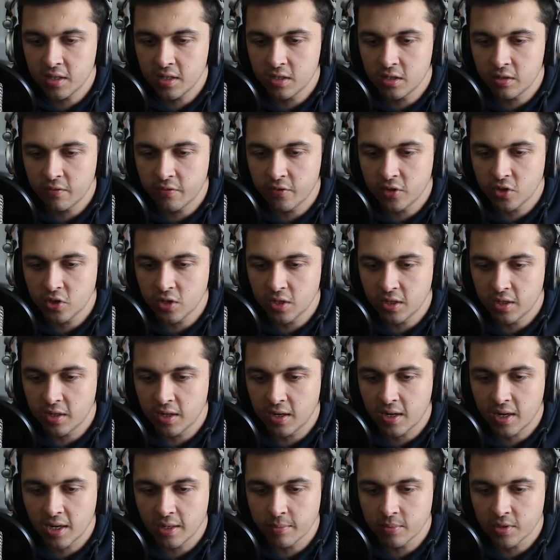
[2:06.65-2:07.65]
individually the
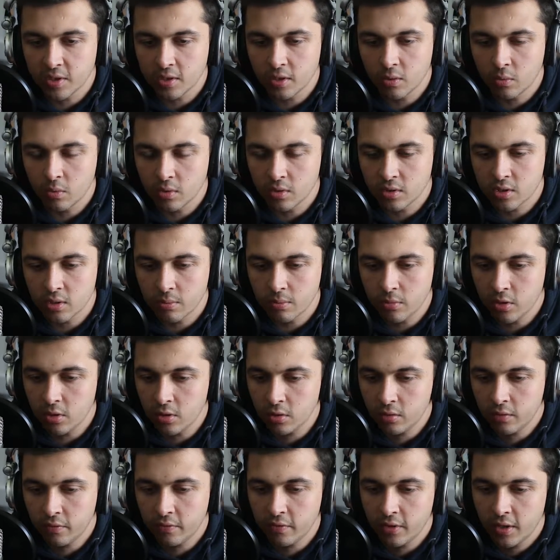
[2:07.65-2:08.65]
clips that you want to
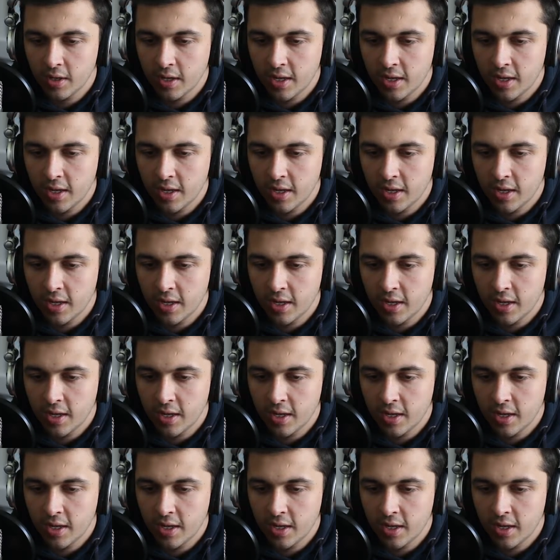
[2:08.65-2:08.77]
move